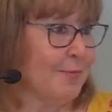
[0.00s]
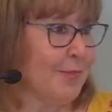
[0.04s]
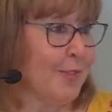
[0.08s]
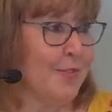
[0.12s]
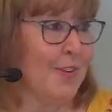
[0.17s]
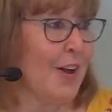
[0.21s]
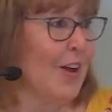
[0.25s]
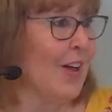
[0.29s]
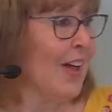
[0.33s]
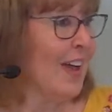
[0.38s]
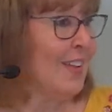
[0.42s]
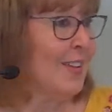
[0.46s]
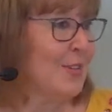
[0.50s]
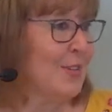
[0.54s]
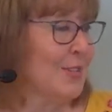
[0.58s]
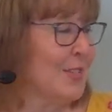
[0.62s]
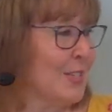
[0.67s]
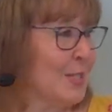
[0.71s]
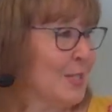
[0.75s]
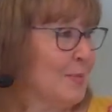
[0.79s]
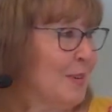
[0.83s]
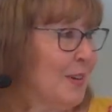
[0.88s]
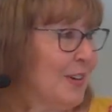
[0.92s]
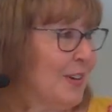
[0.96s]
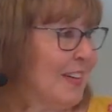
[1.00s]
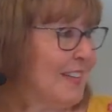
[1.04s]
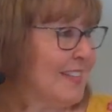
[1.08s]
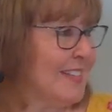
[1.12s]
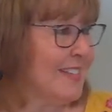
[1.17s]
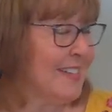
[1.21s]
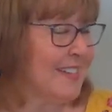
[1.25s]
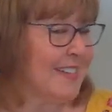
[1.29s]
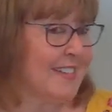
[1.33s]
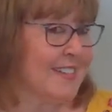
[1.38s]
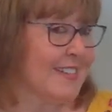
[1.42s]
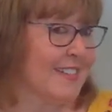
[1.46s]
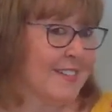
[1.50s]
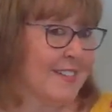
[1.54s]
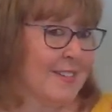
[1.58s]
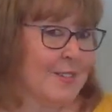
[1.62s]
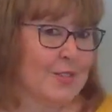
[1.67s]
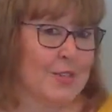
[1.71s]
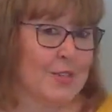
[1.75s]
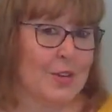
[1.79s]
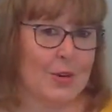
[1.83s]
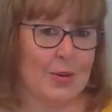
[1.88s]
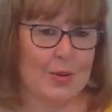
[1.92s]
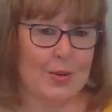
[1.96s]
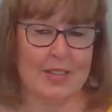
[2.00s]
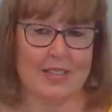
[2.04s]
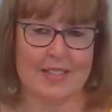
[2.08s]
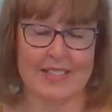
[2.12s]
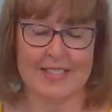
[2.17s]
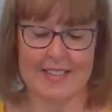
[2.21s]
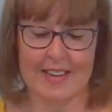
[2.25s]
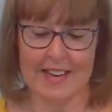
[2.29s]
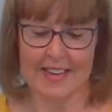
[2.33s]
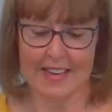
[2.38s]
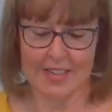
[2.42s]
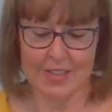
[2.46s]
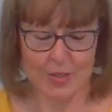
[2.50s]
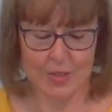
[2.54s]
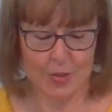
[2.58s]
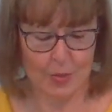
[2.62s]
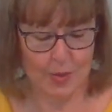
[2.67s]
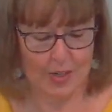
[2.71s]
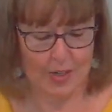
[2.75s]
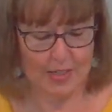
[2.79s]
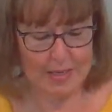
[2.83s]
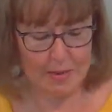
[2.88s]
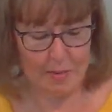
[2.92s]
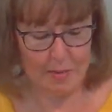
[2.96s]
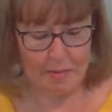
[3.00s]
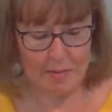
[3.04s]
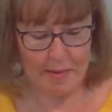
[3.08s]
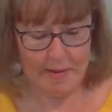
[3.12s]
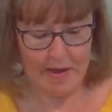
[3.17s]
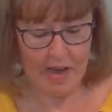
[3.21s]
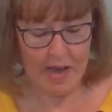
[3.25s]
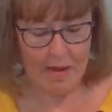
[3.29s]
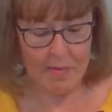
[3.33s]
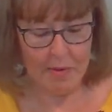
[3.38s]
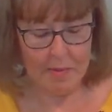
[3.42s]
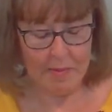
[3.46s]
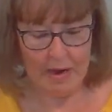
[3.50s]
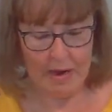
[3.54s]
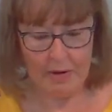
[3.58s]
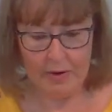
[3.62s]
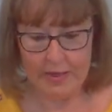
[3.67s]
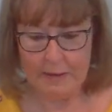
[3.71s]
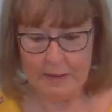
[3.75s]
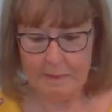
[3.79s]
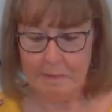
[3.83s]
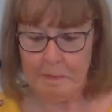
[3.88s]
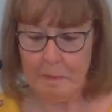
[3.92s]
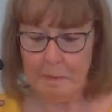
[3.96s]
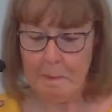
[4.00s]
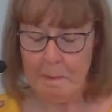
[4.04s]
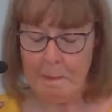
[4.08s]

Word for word: We've all had those experiences. So let's not get too worked up, up about it.